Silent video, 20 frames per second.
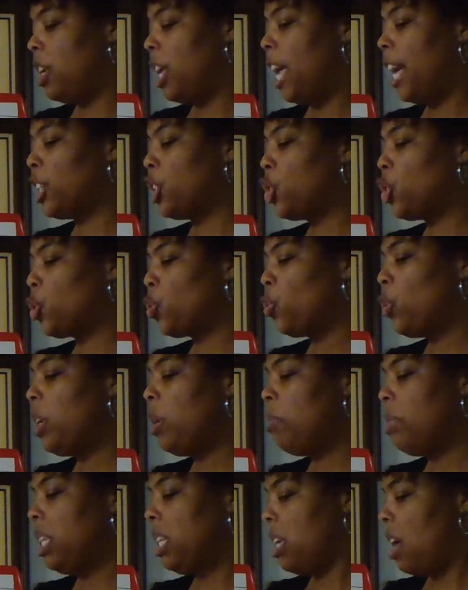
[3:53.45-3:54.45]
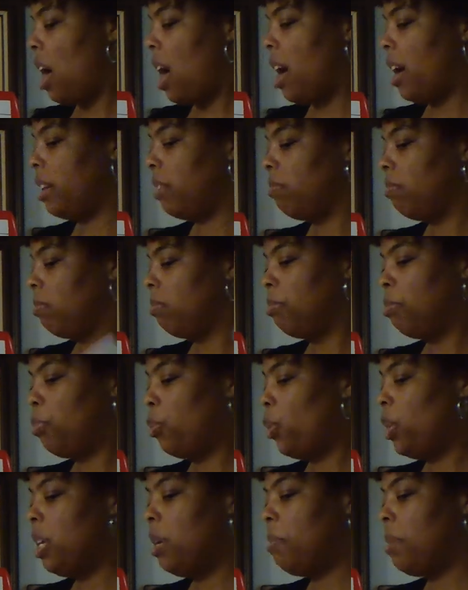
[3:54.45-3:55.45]
Extremely hot.
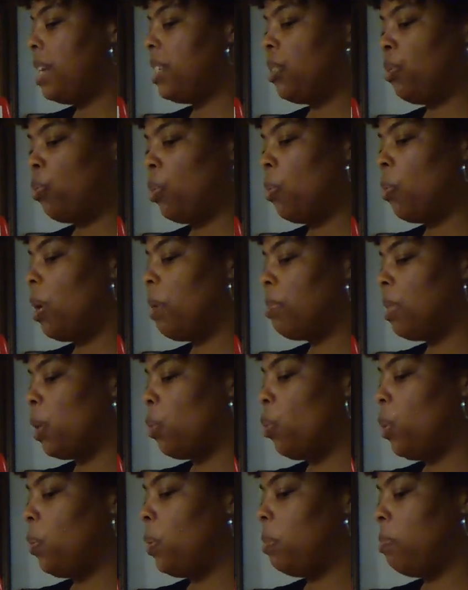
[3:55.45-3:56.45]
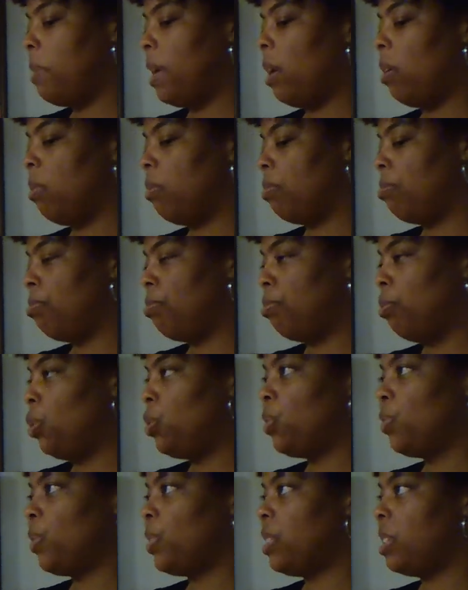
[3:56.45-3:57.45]
Pretty much if we were up there, we would melt. Most
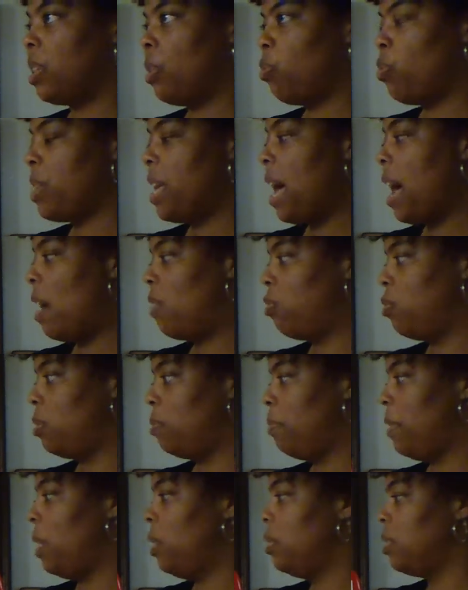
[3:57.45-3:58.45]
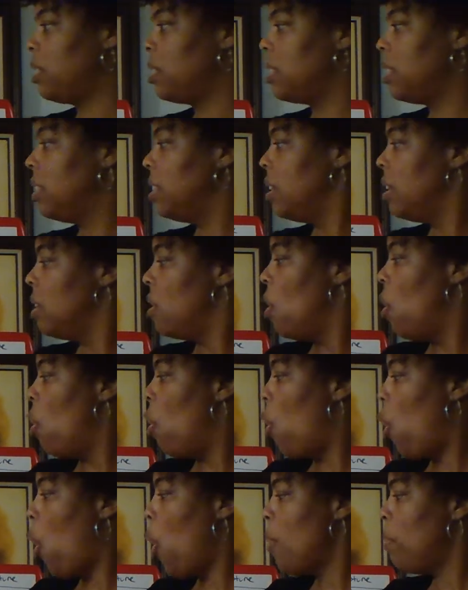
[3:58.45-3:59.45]
of our stuff we have would melt.
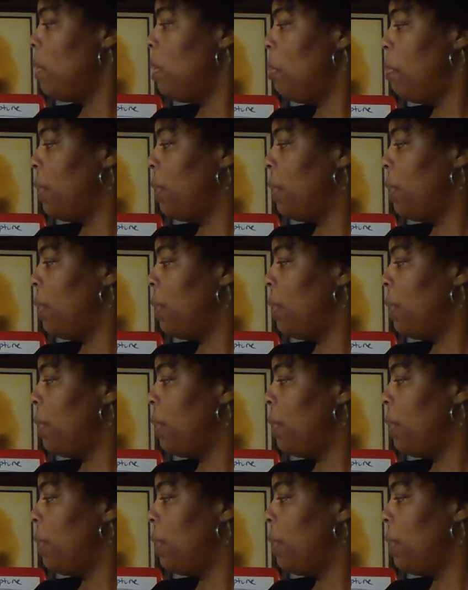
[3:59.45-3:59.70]
Orbital